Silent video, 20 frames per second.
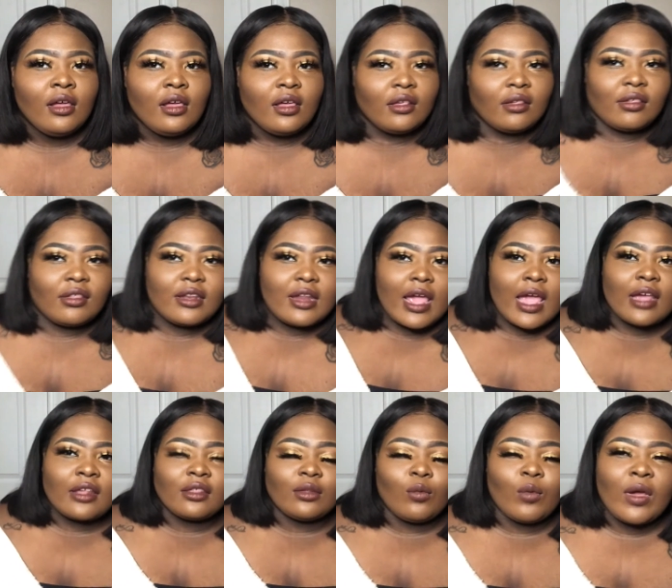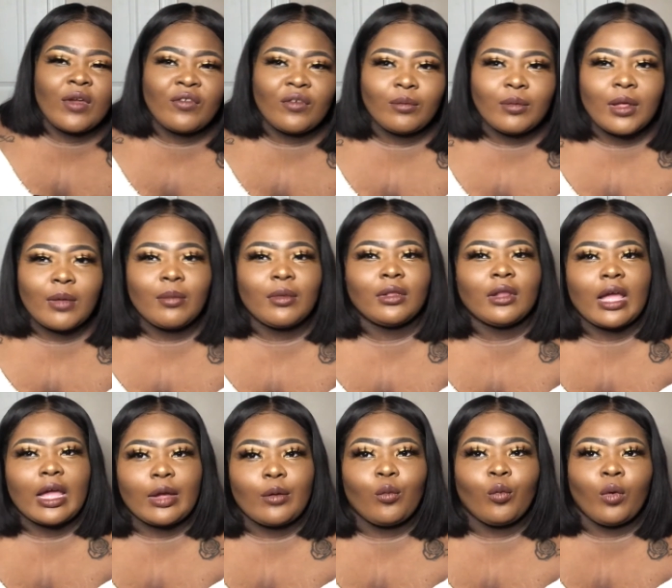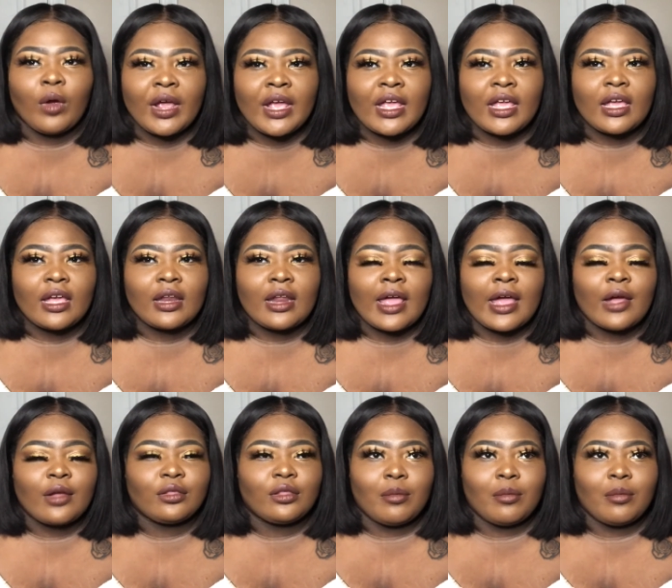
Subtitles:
snatched away from them and like ran out